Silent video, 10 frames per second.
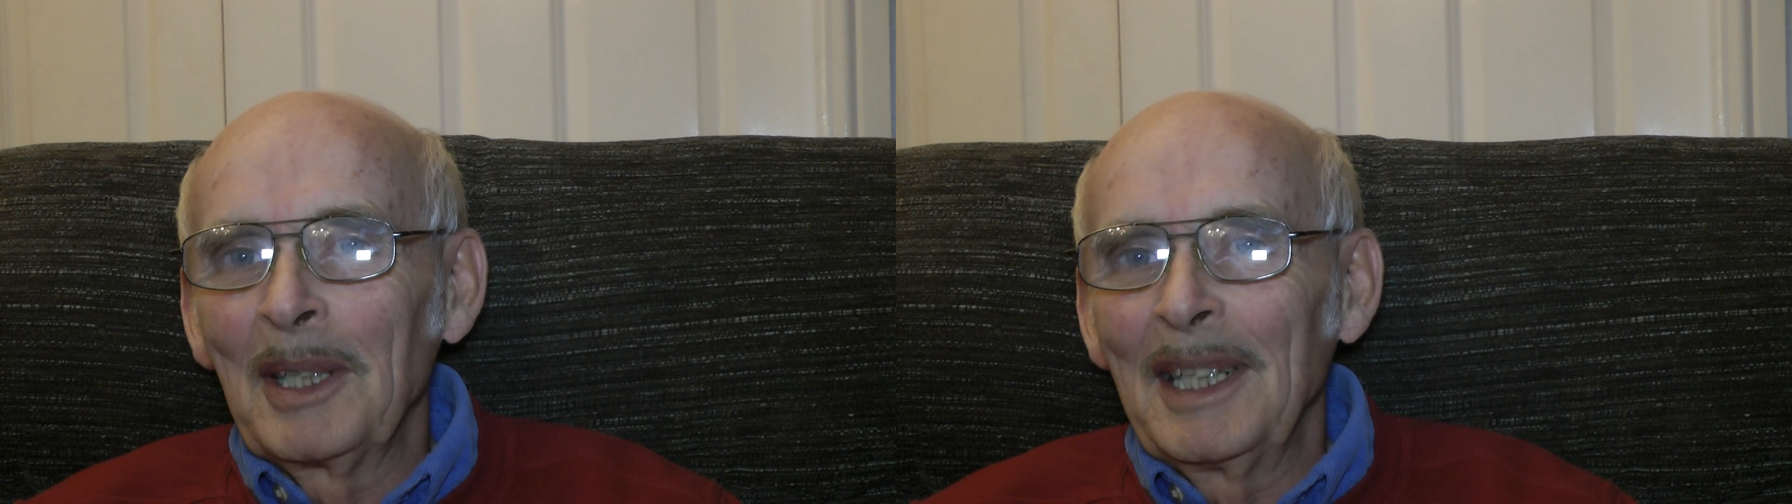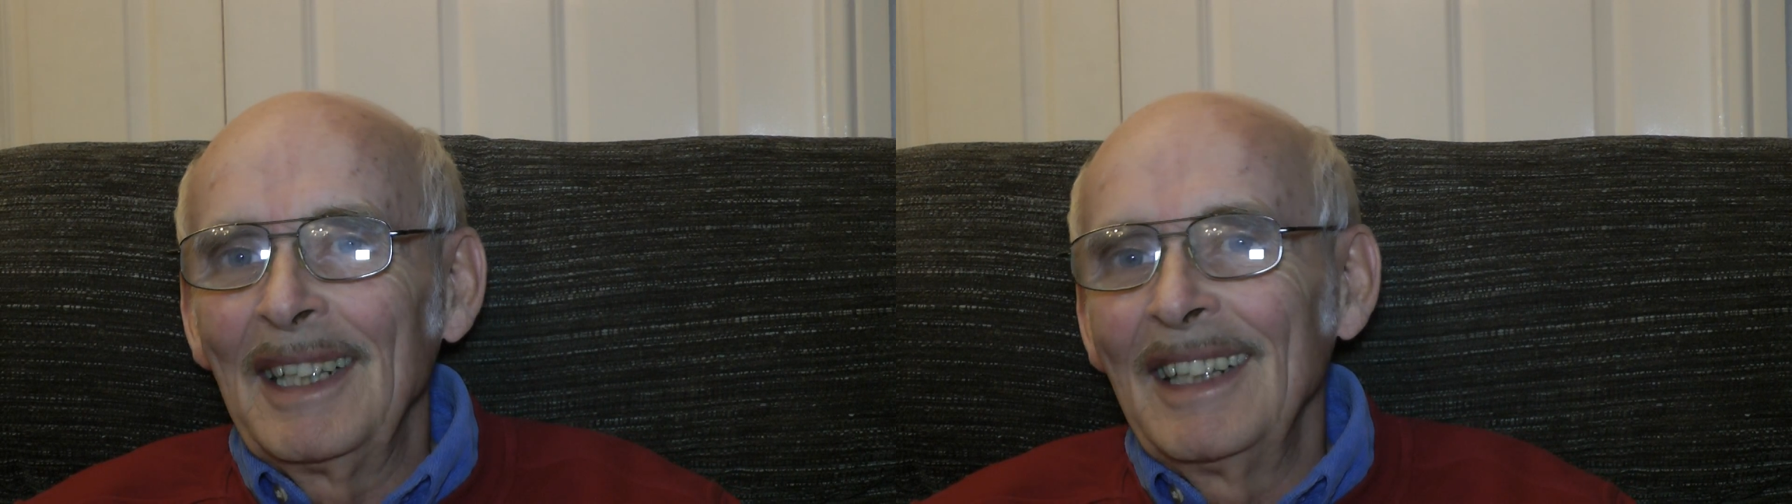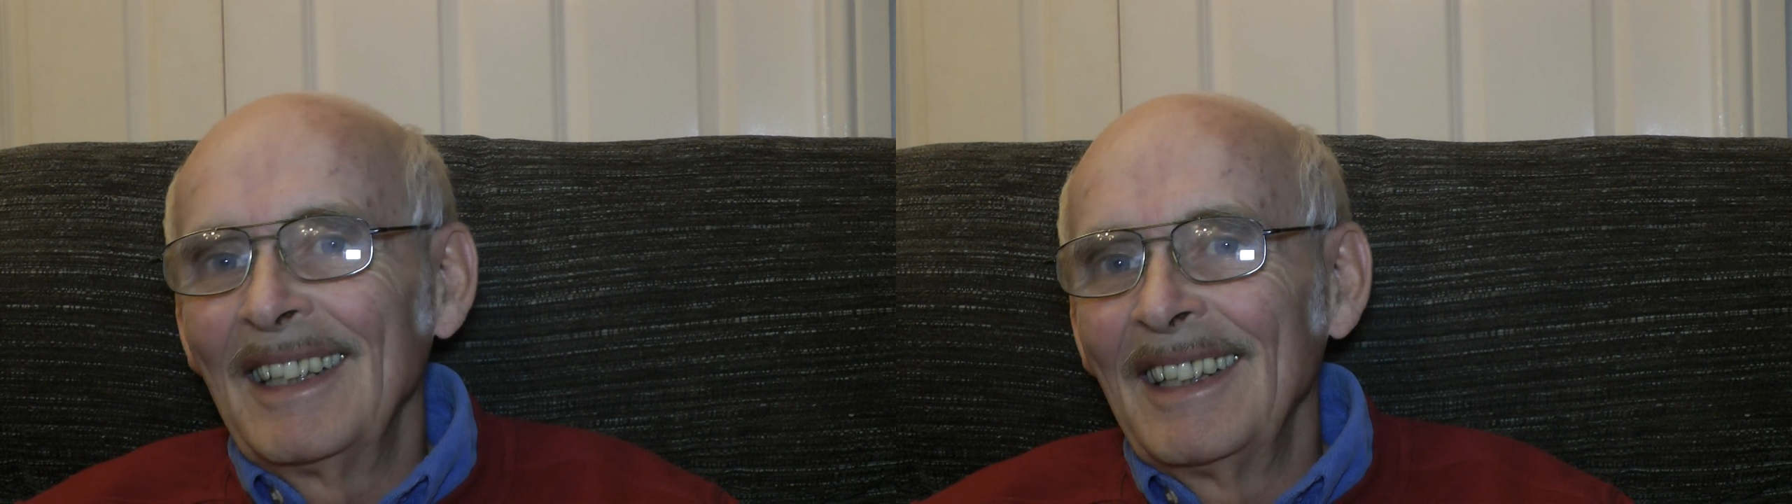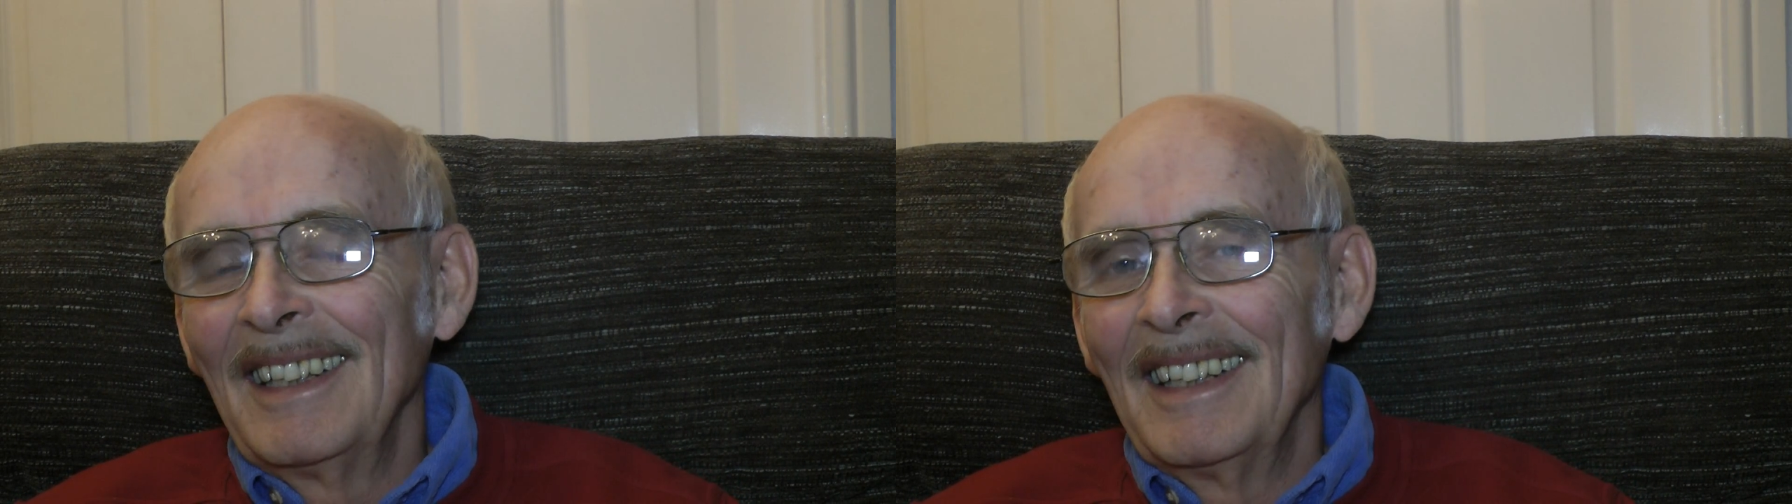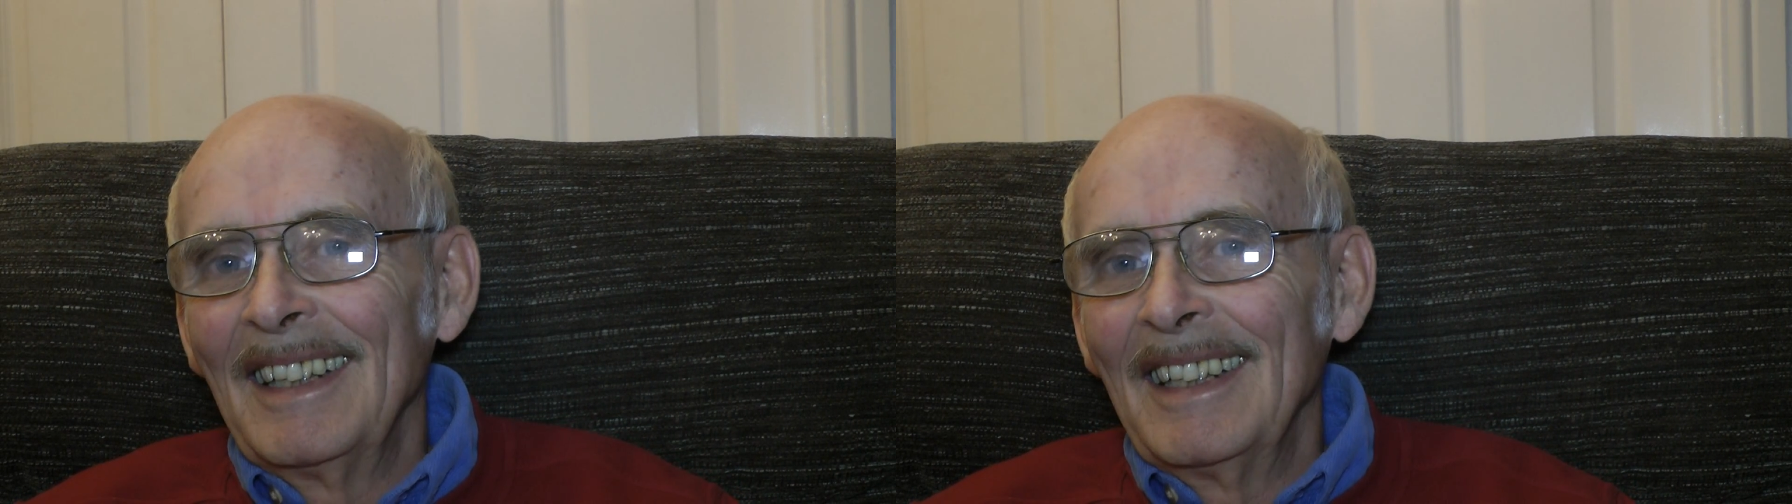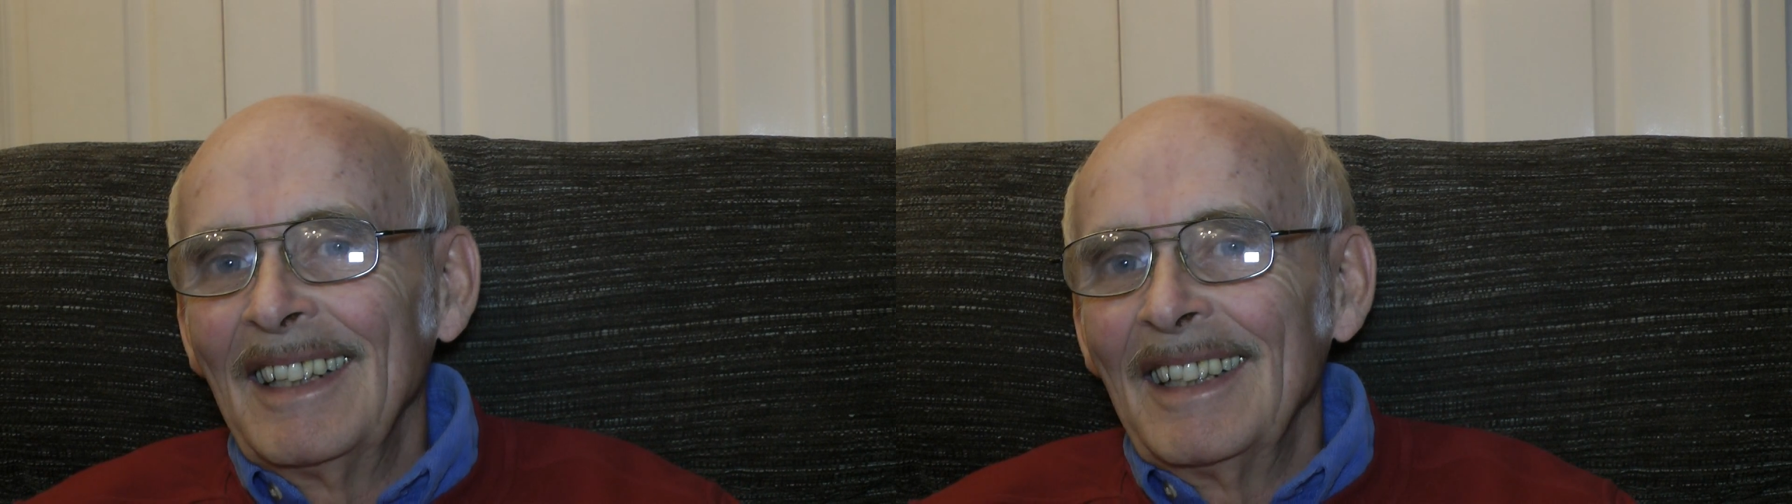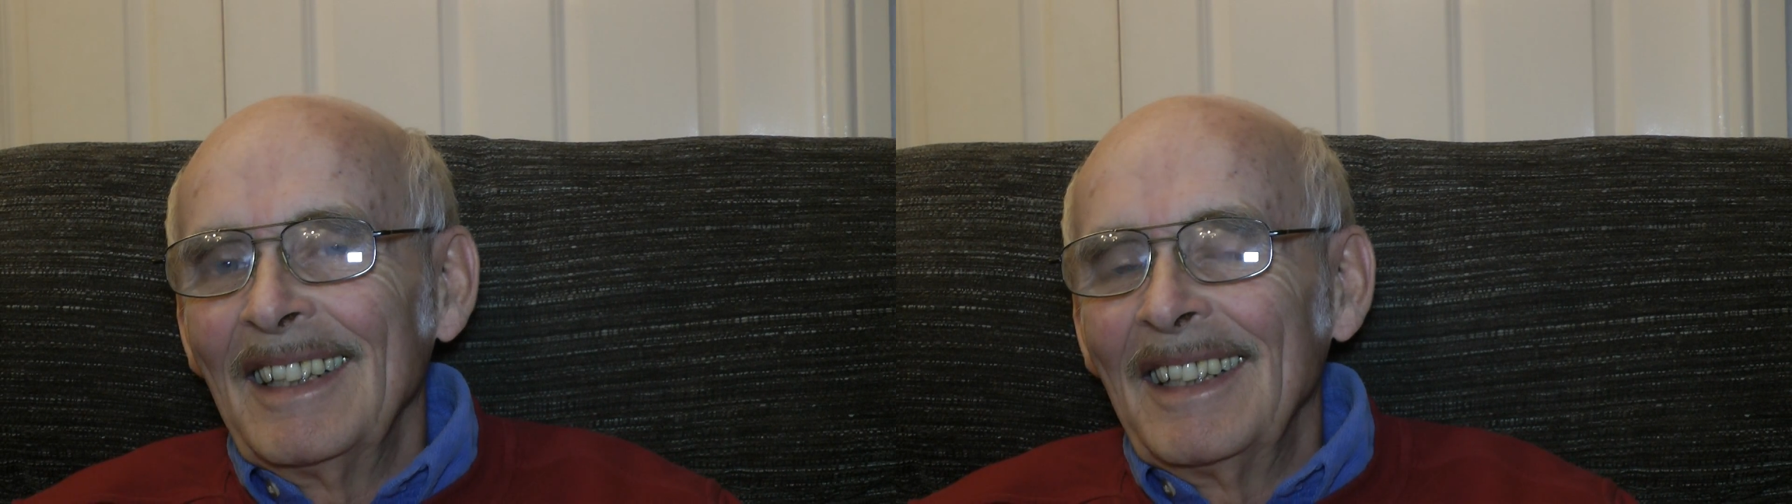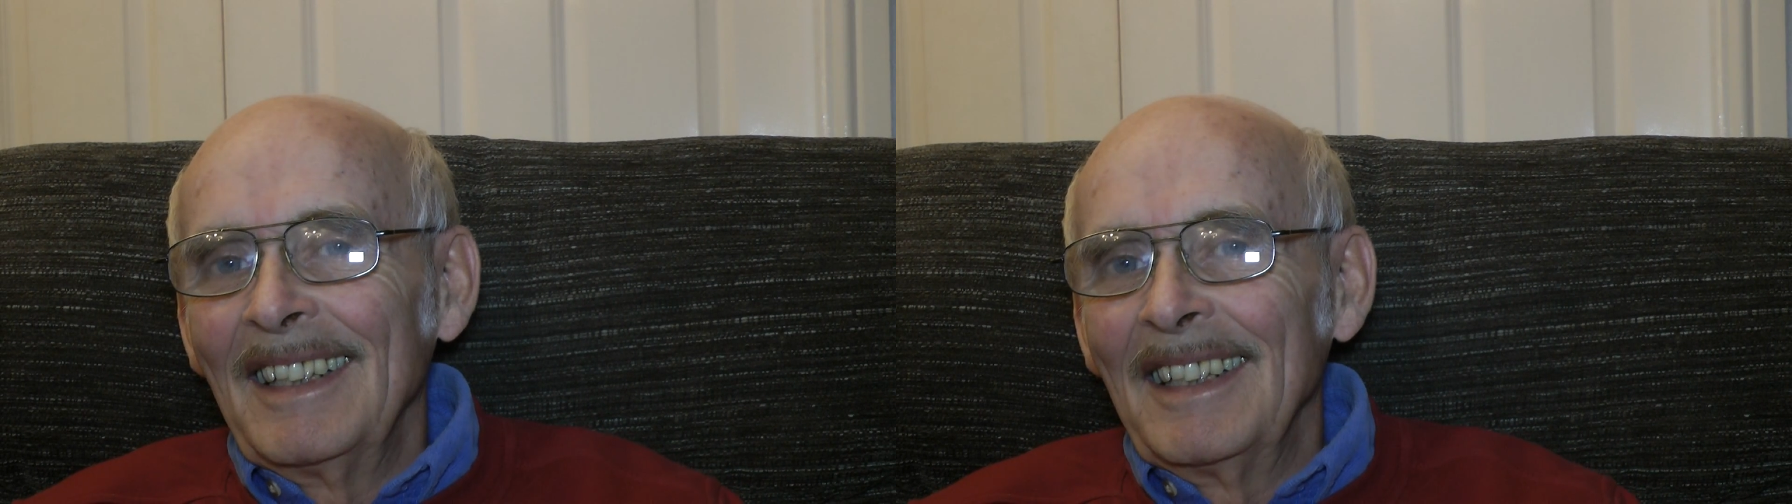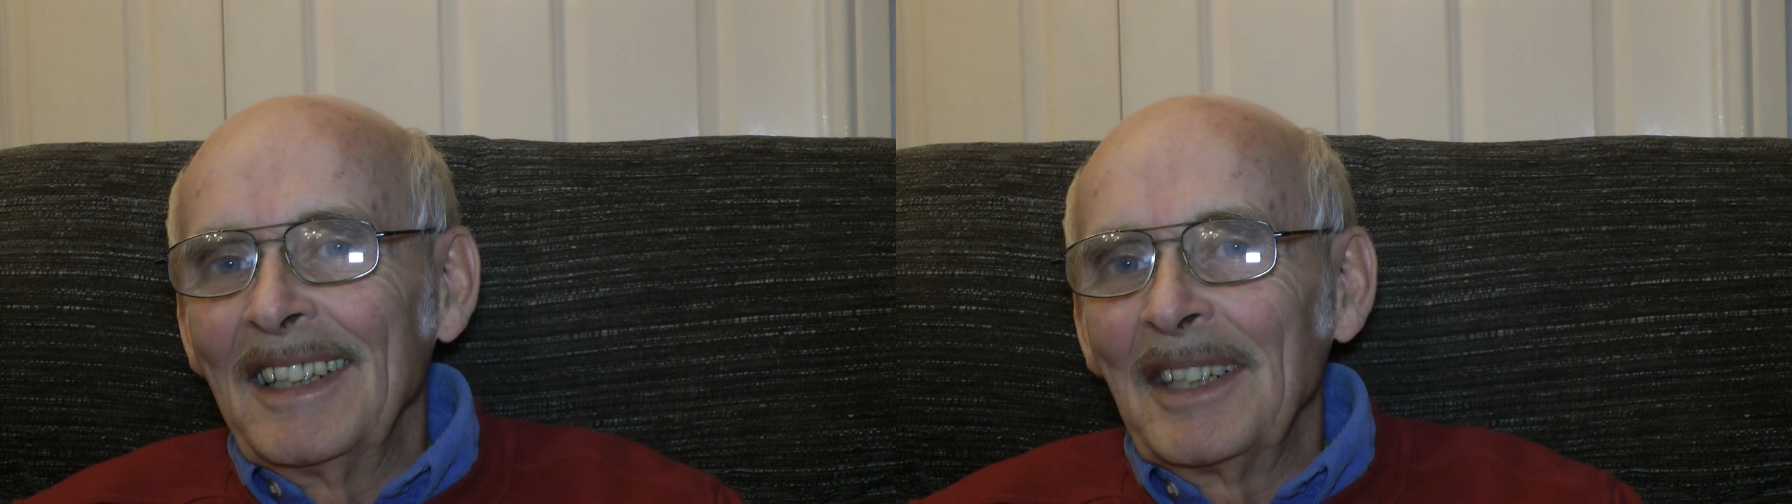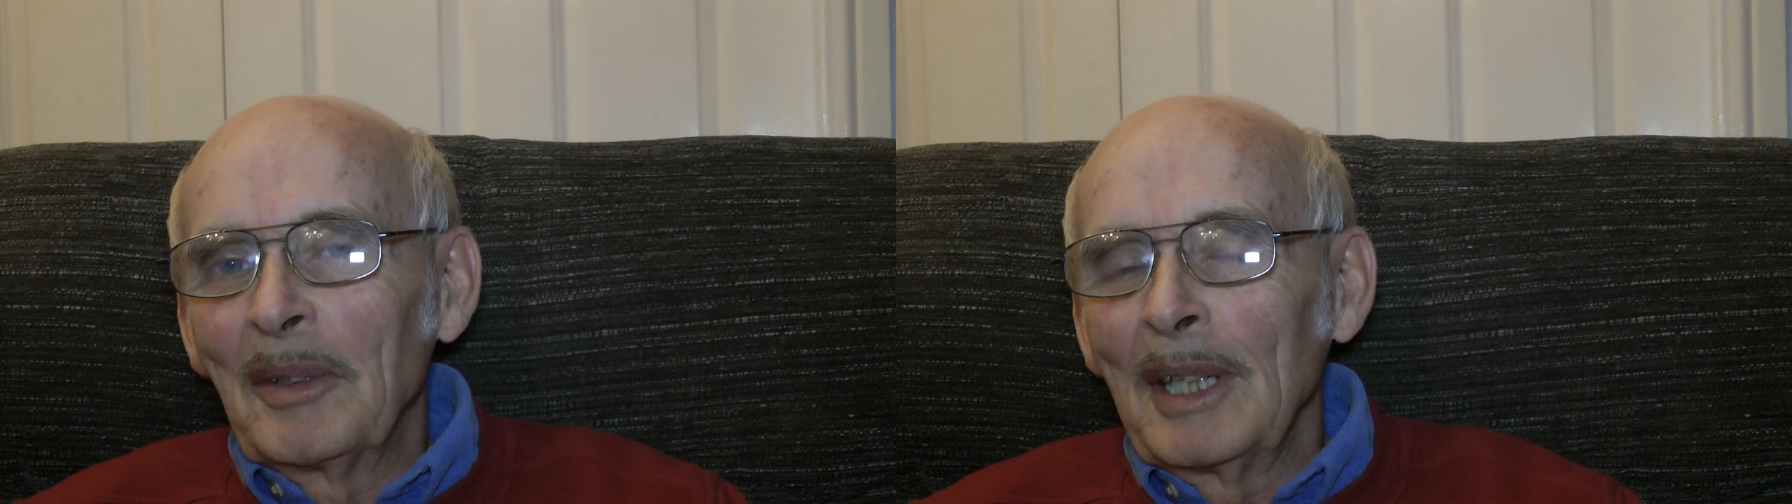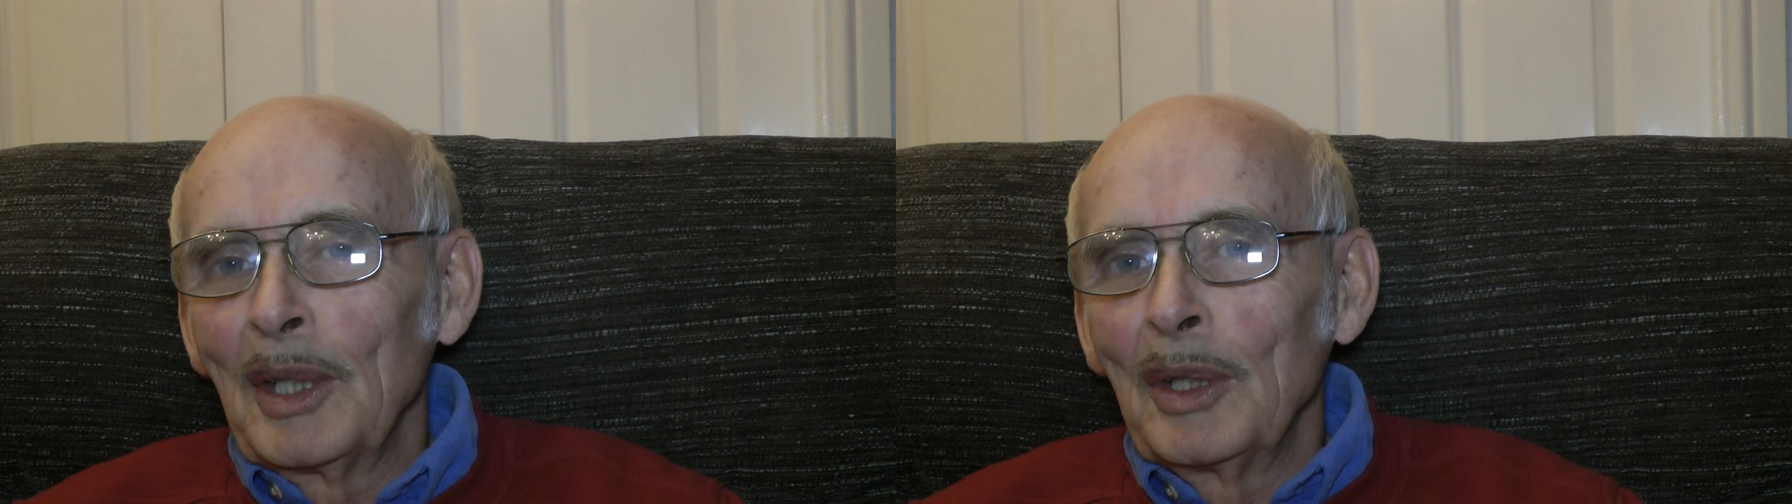the Great